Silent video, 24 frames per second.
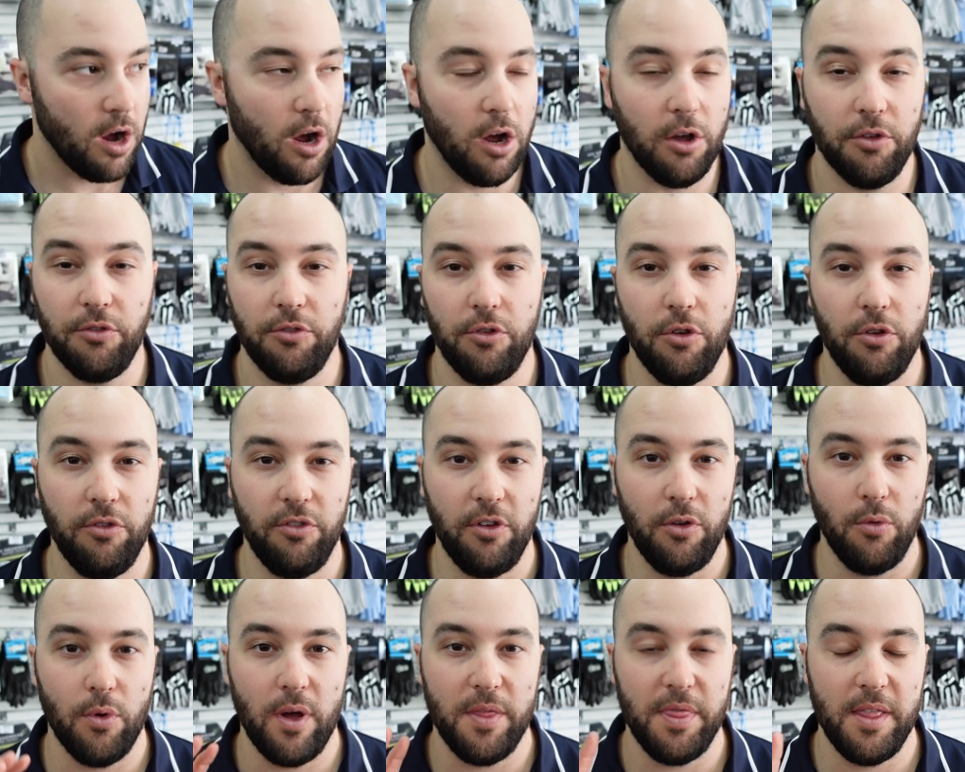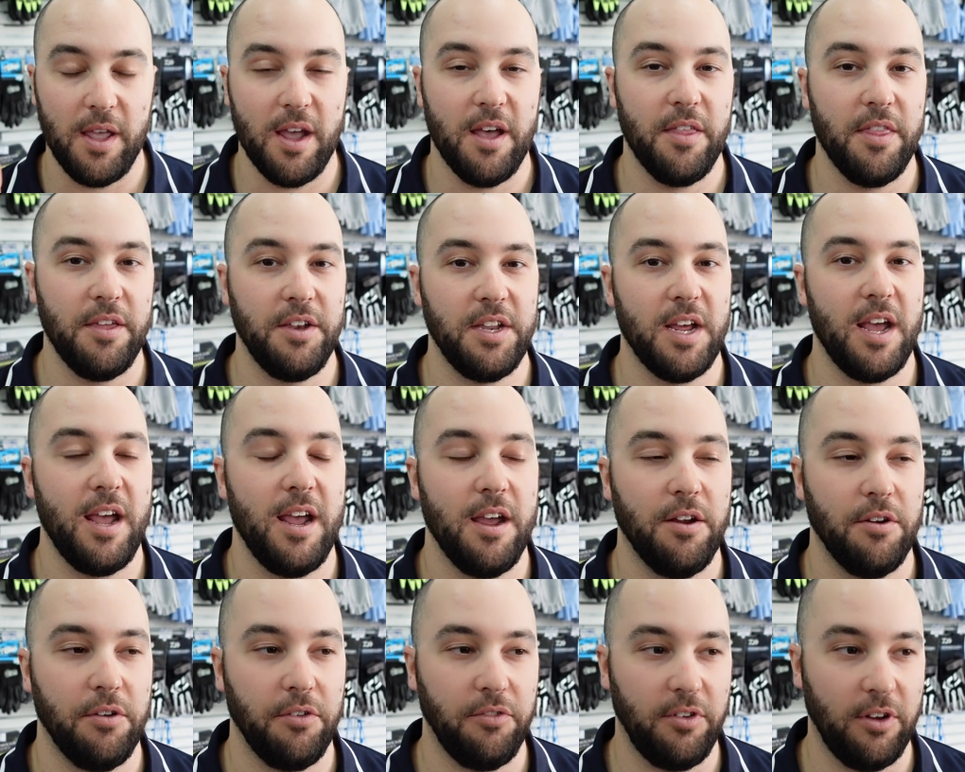I was using one the other
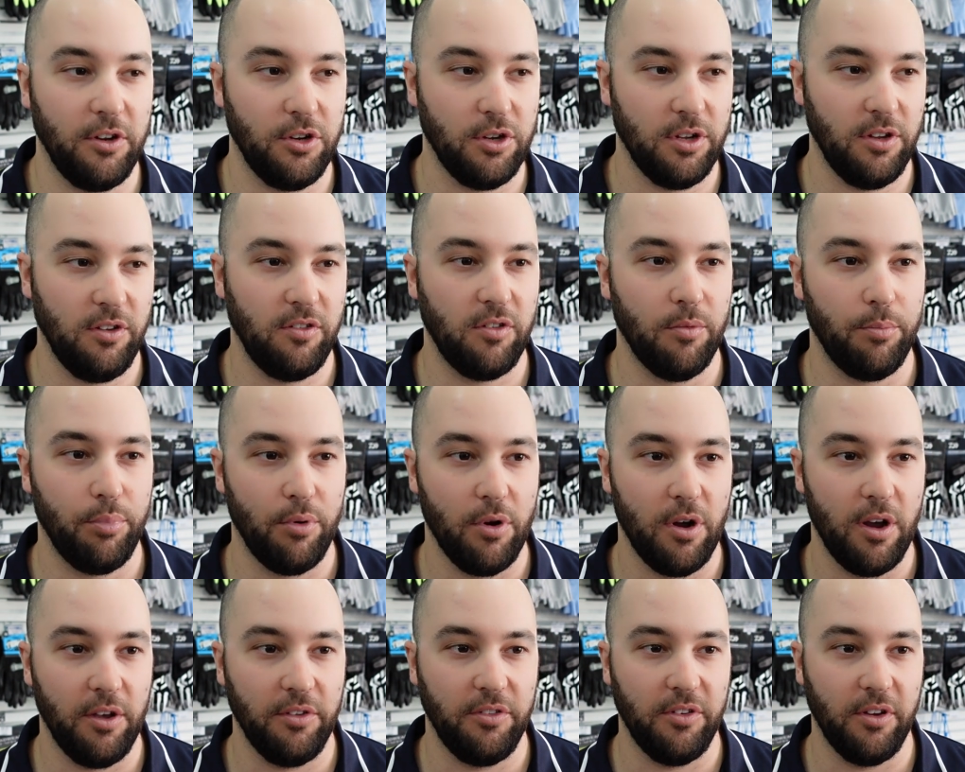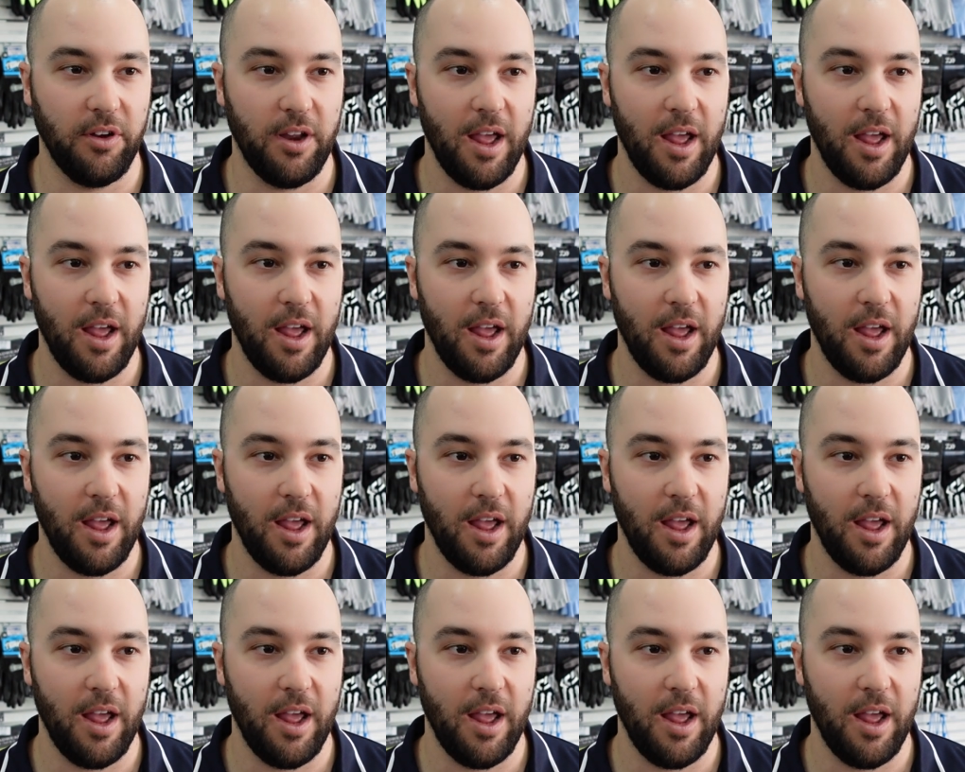day and I was actually surprised